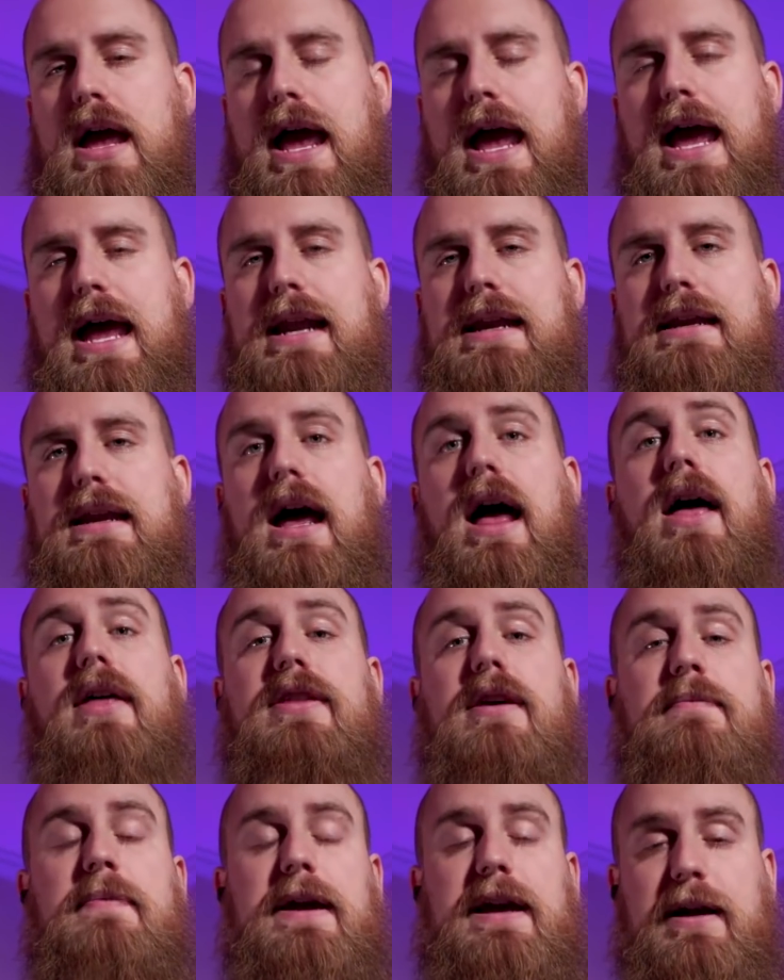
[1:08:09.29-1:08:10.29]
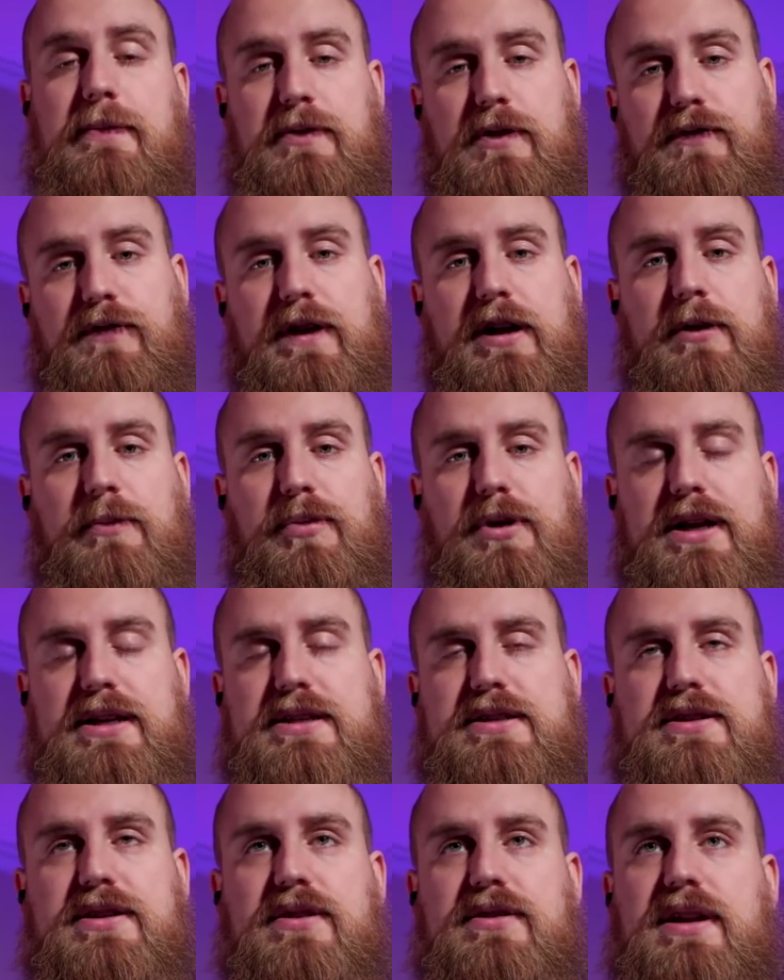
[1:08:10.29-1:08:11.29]
and they pick up your
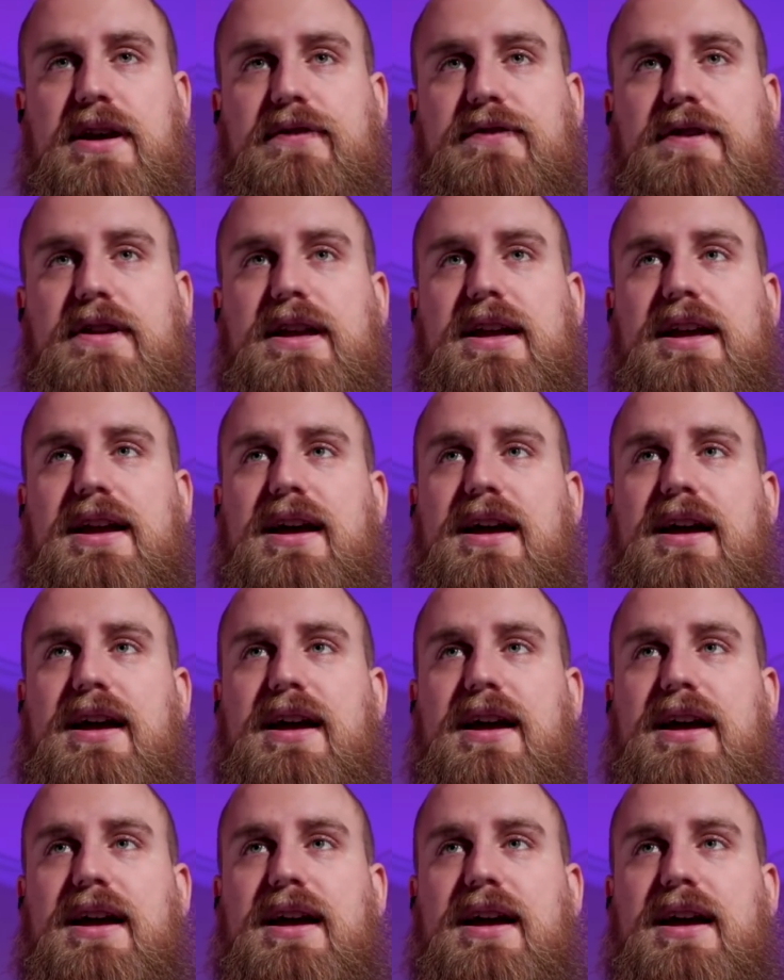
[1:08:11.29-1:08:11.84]
fingerprints, so definitely